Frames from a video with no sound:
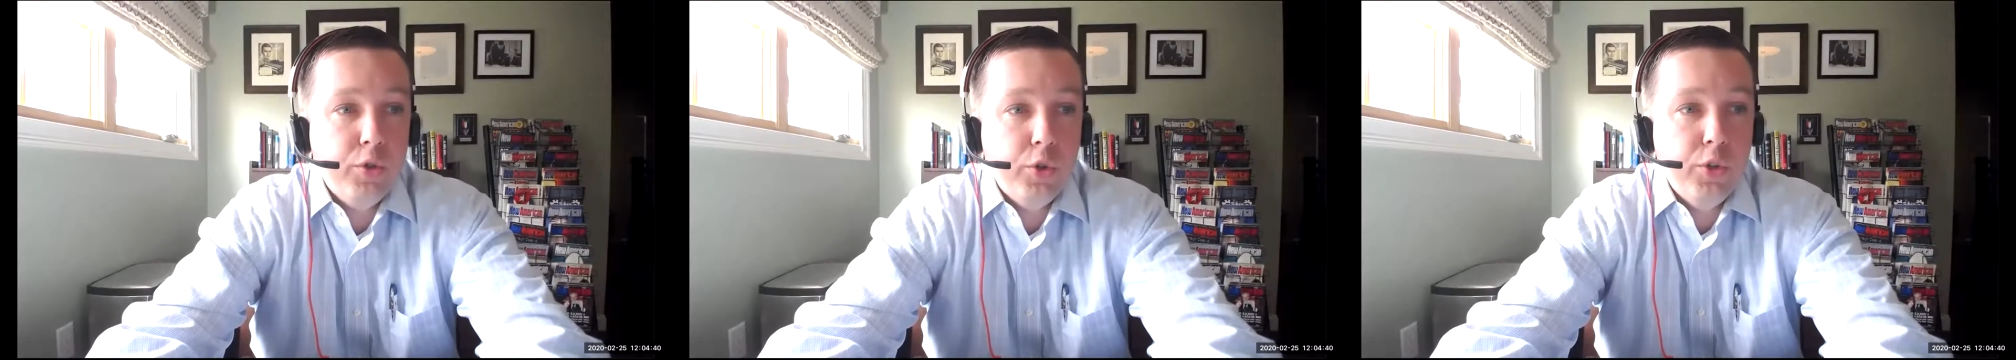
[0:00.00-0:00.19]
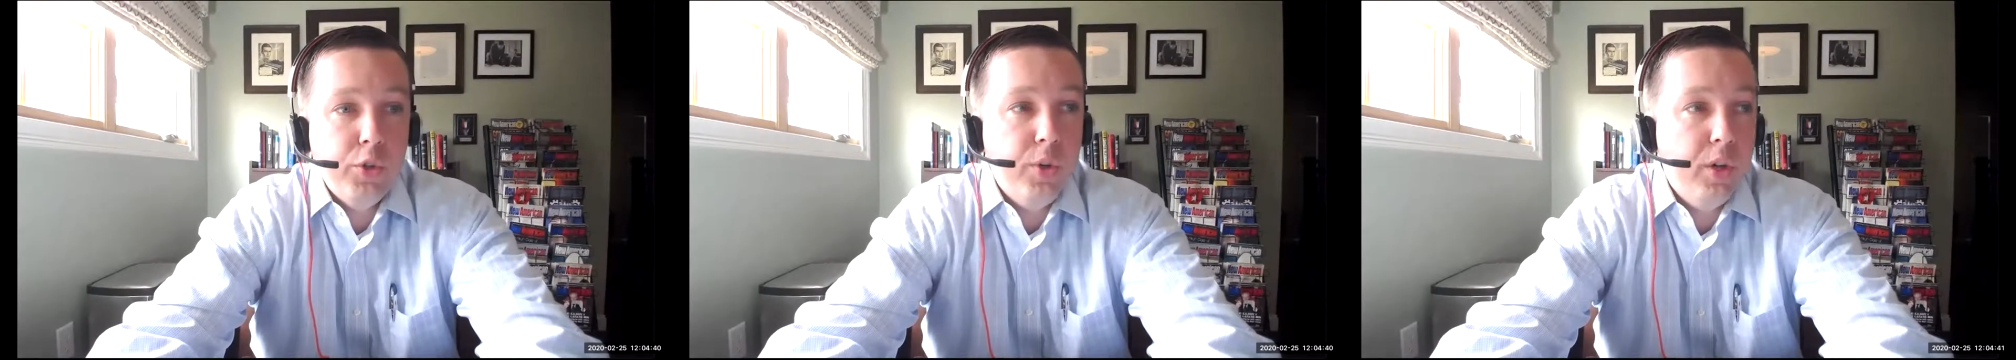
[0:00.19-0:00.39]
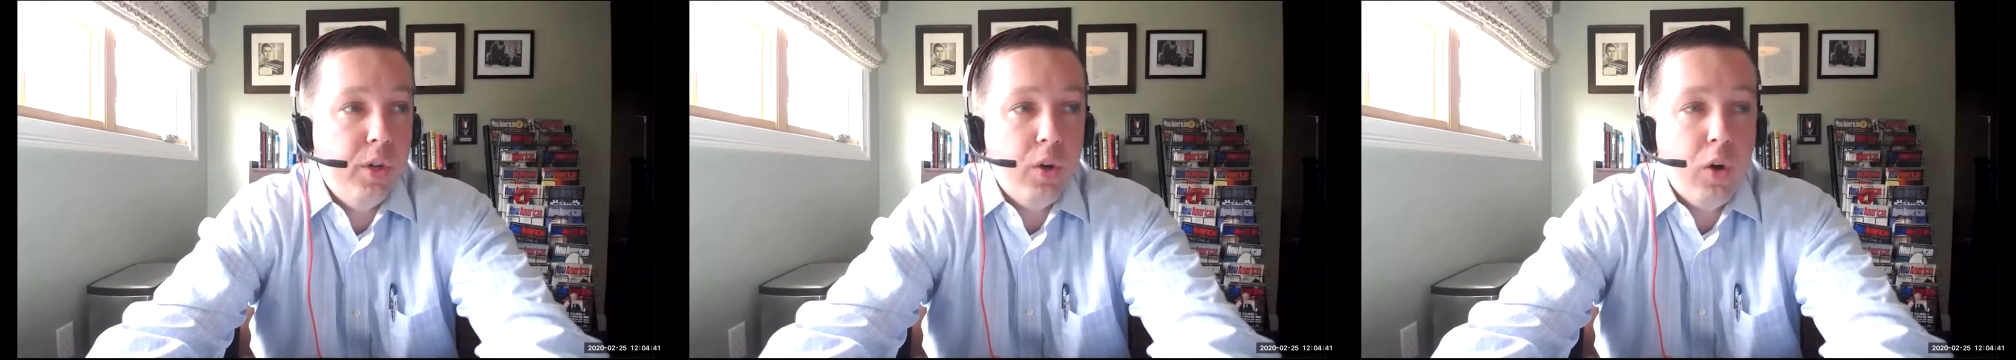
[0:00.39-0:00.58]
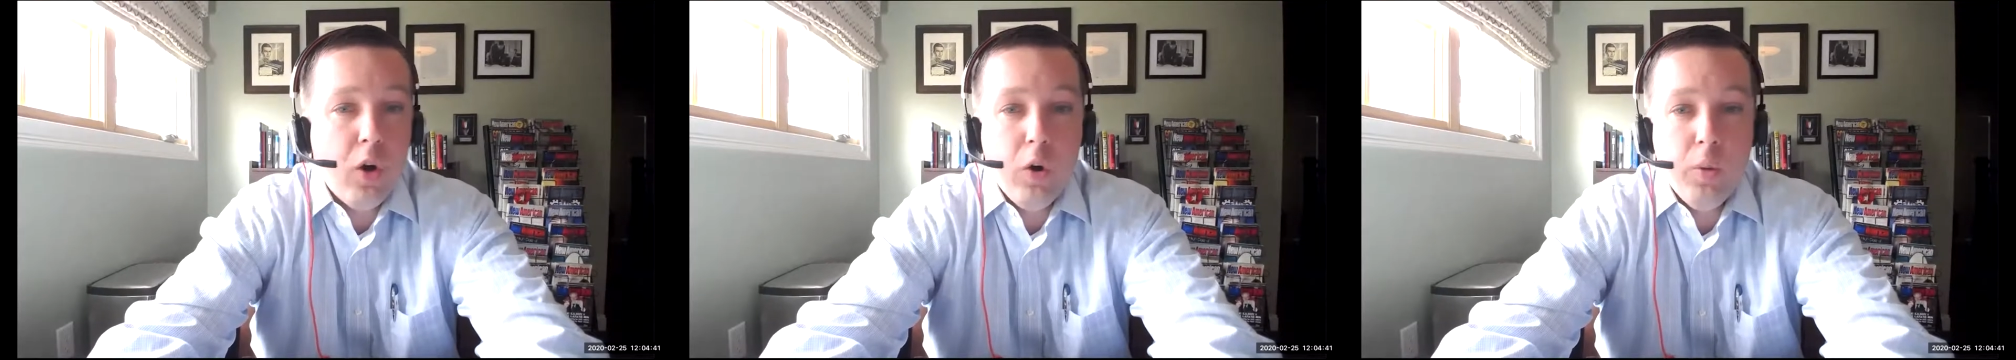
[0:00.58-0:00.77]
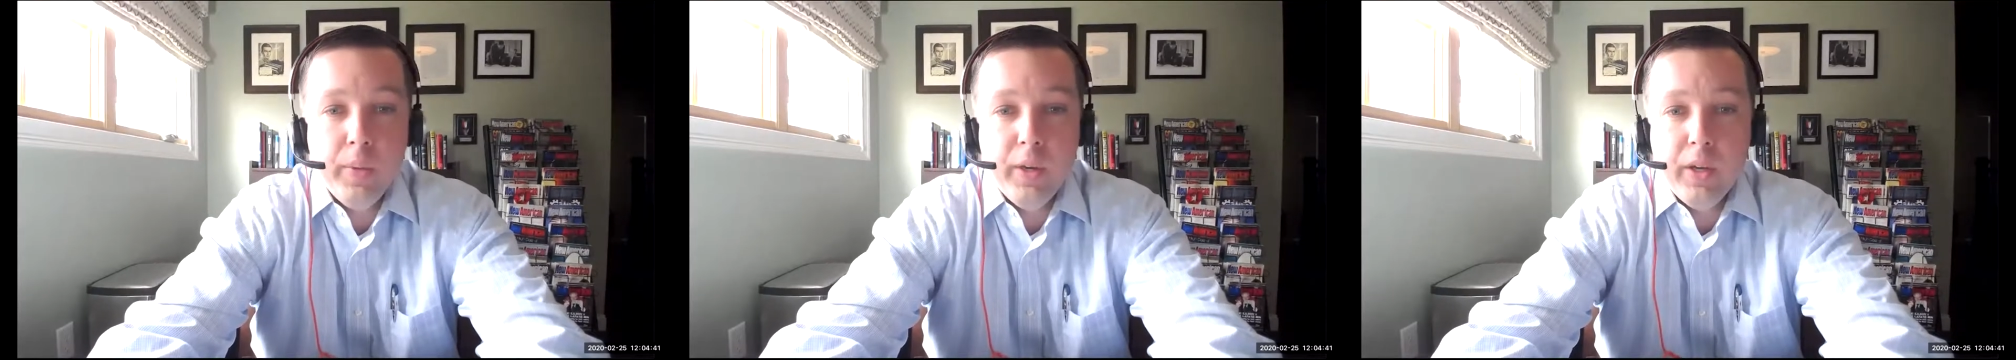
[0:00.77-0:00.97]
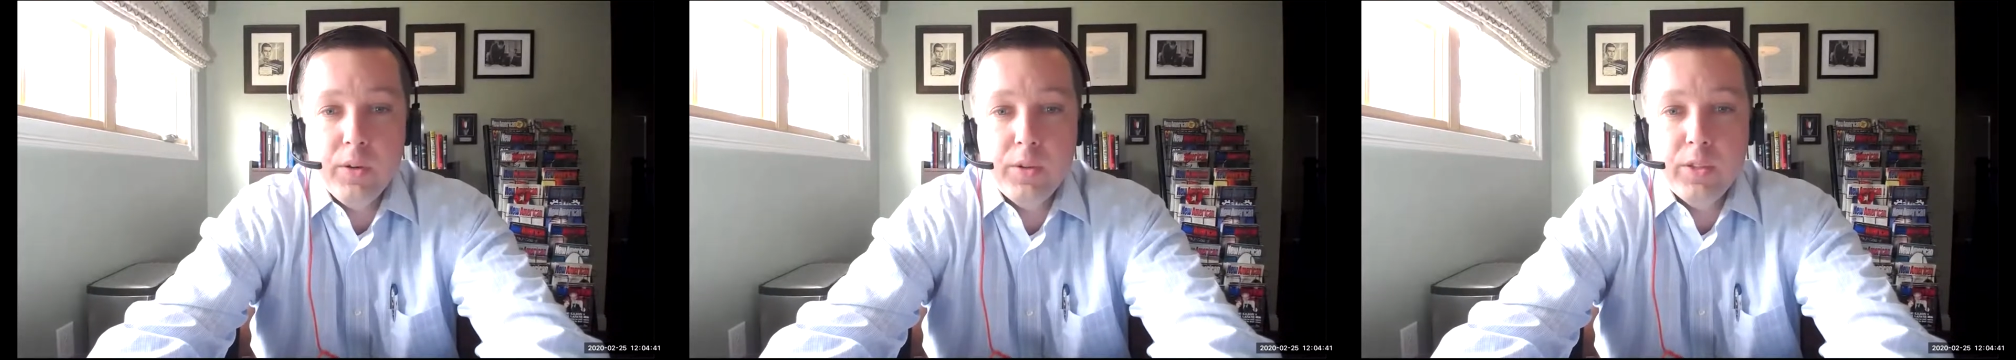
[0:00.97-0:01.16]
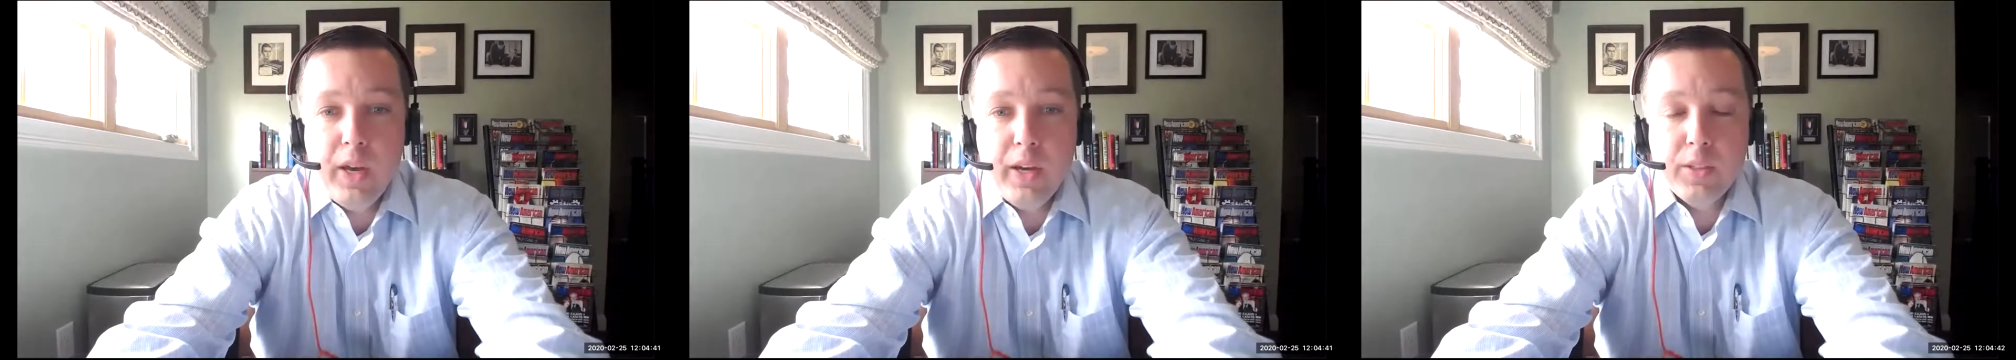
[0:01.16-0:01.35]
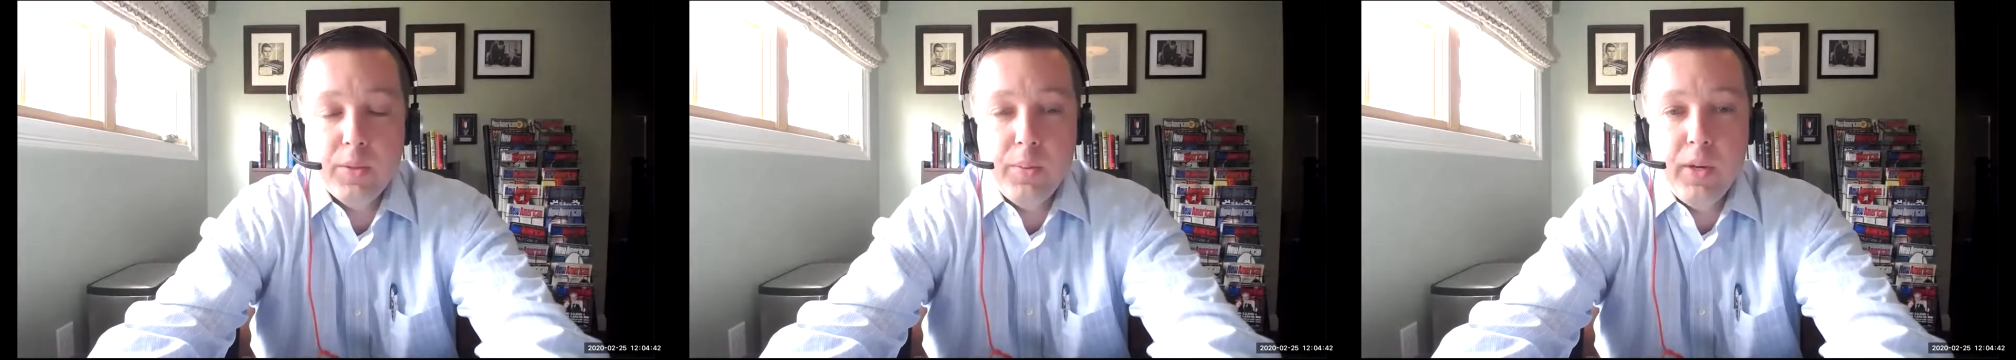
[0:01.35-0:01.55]
or you can call me or
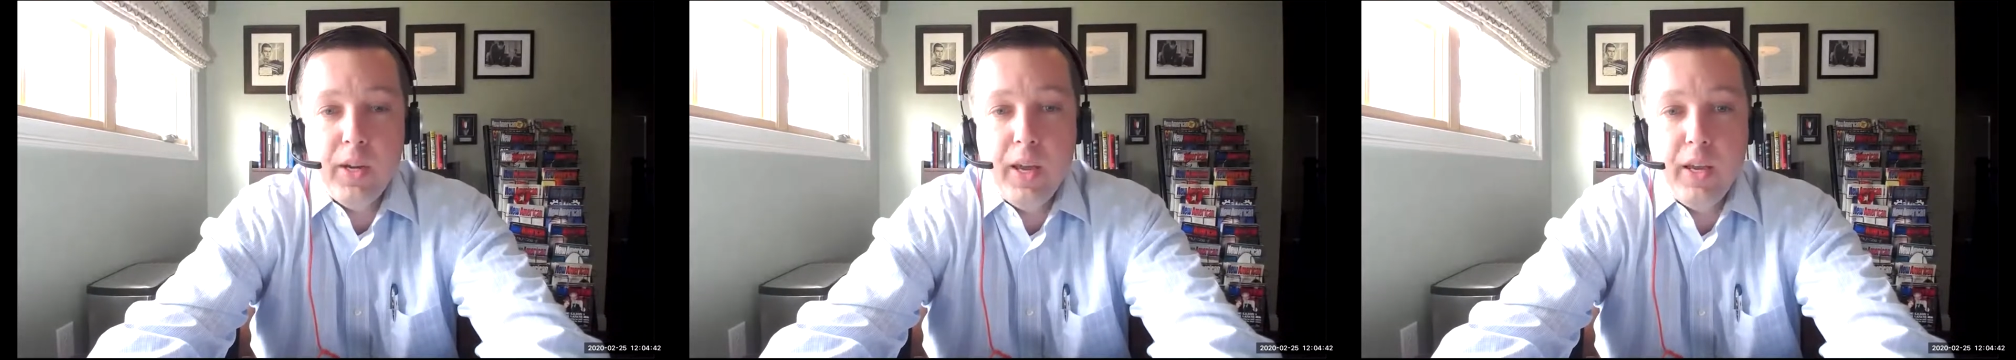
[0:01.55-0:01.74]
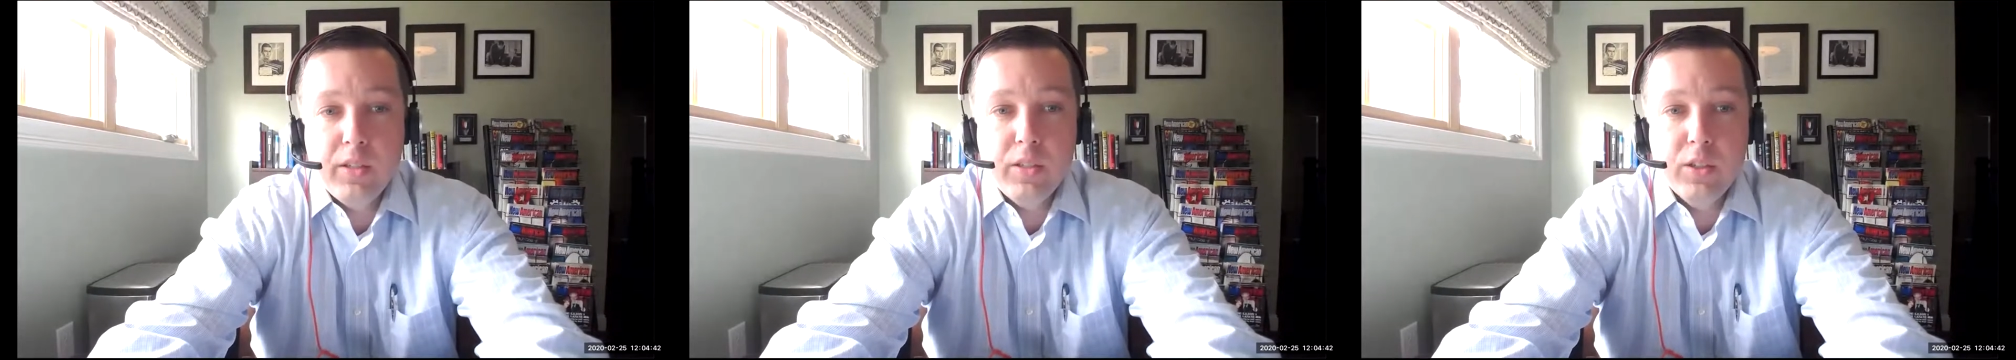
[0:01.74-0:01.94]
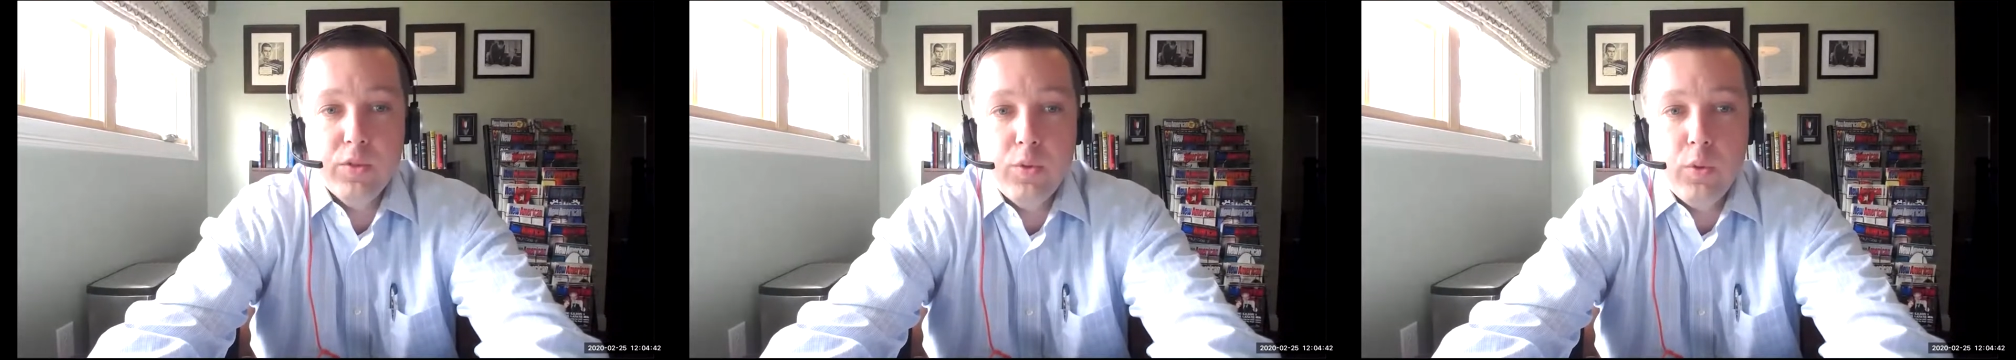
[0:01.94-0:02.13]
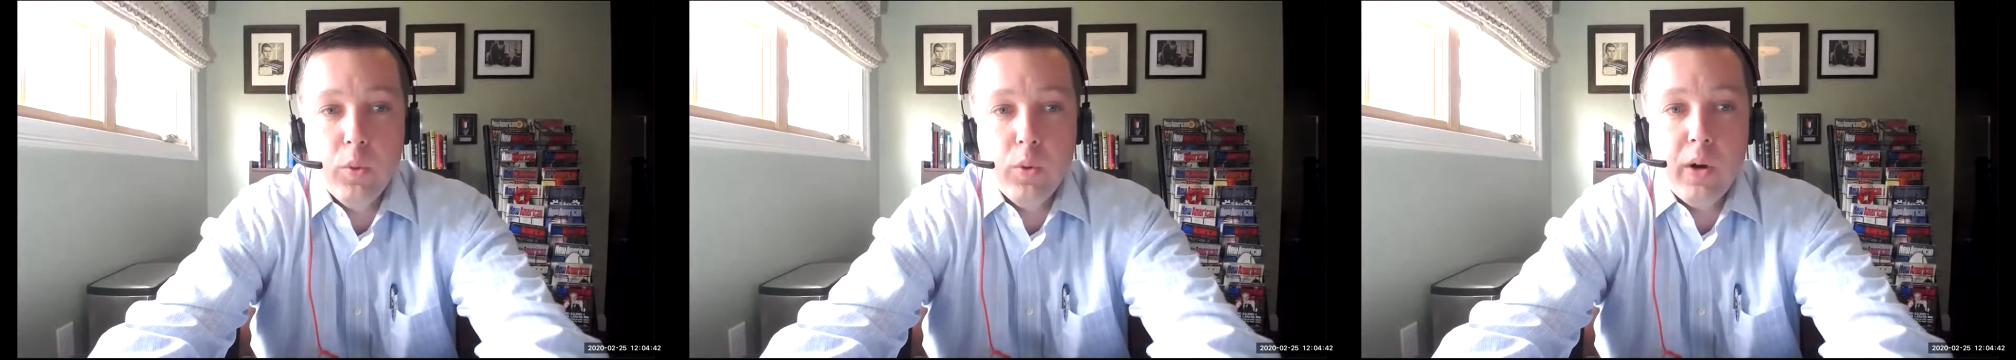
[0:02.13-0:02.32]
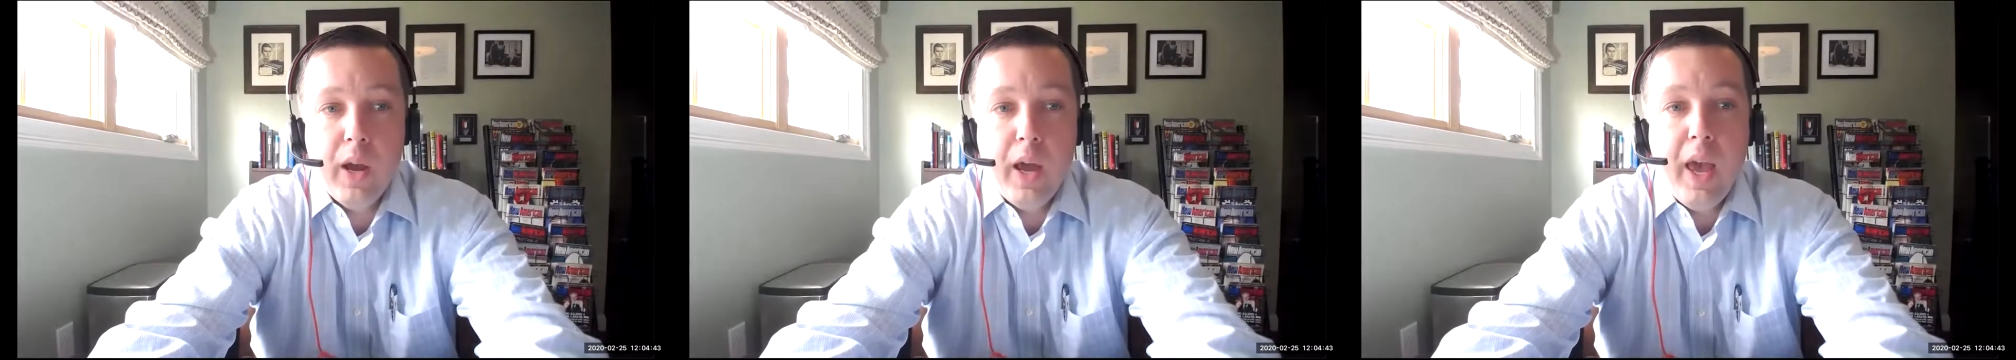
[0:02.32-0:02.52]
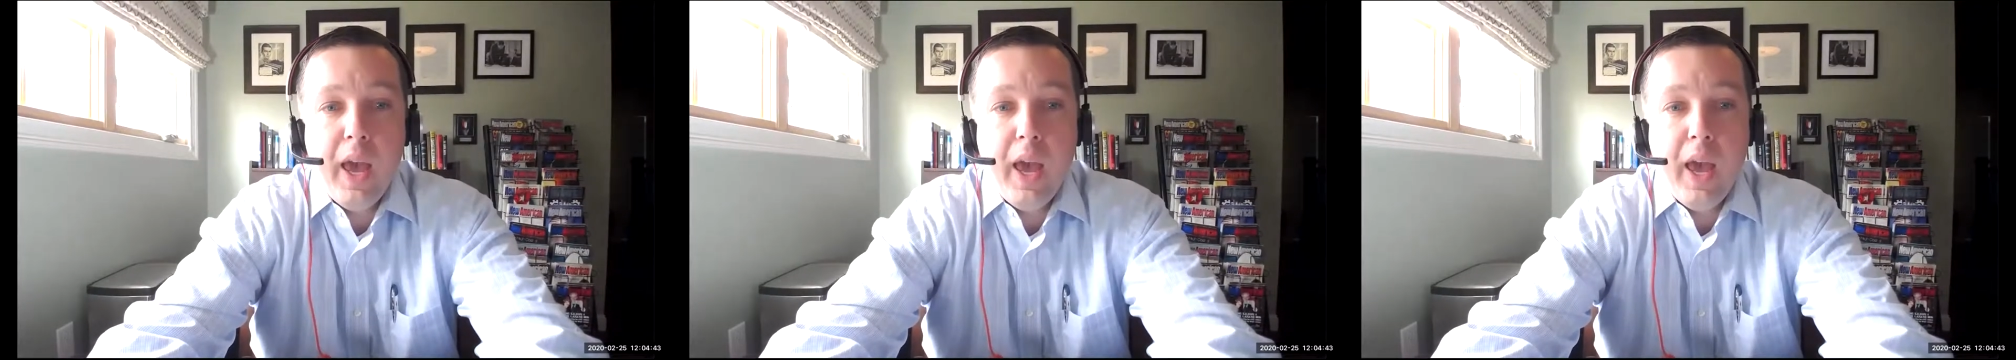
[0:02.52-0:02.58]
text me at 864